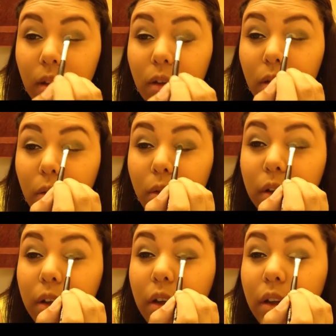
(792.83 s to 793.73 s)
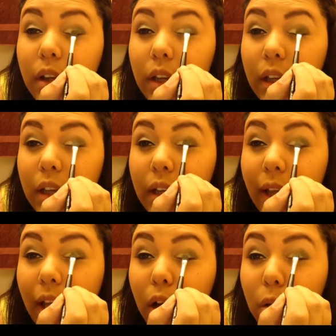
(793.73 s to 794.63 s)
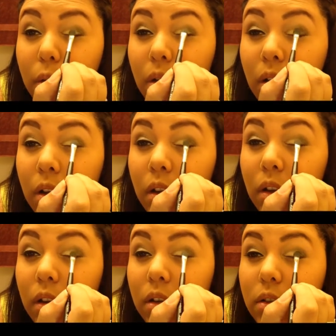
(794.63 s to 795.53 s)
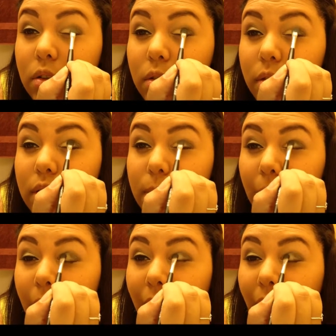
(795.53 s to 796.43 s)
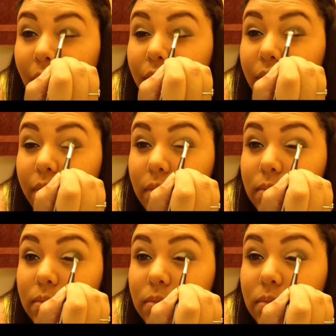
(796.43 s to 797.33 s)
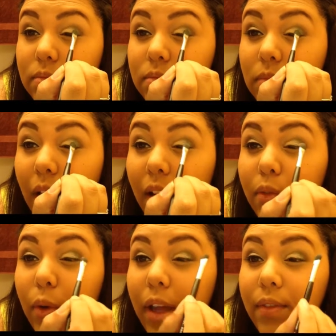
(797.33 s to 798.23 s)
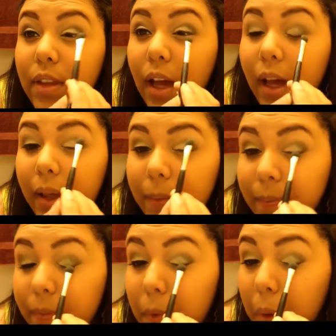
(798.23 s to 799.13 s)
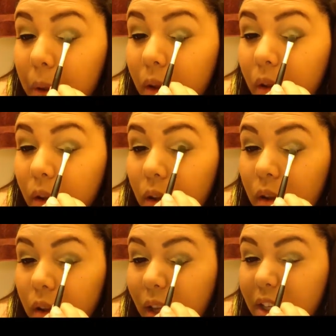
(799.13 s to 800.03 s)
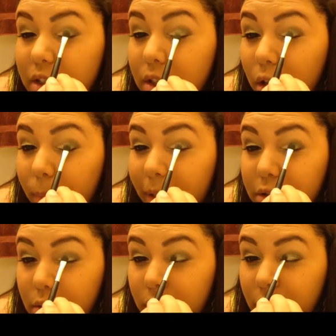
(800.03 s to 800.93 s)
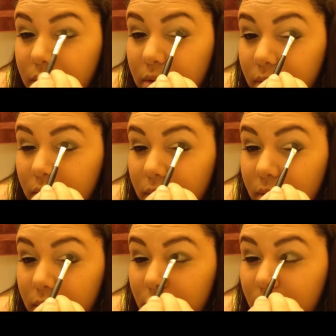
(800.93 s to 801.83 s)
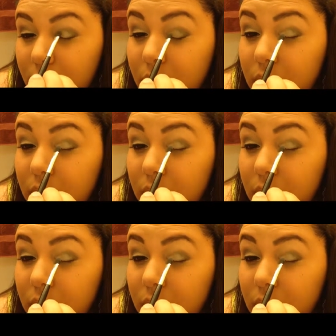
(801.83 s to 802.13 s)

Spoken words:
Inner corner and out towards about halfway of the eye. Actually, no, about 2/3. 2/3.